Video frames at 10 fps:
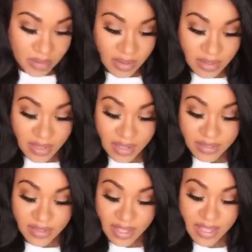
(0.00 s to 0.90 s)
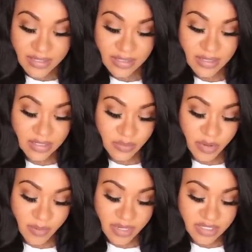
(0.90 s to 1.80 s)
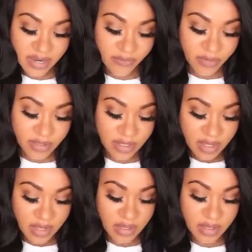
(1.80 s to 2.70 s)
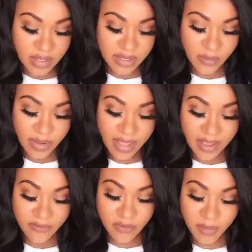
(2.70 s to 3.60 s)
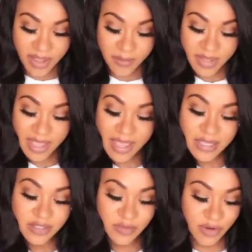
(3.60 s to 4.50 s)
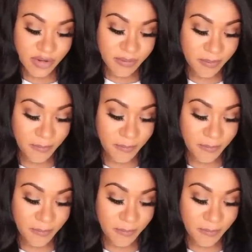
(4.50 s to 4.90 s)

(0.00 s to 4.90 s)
And yeah, that is pretty much everything that we have for baby Ezra.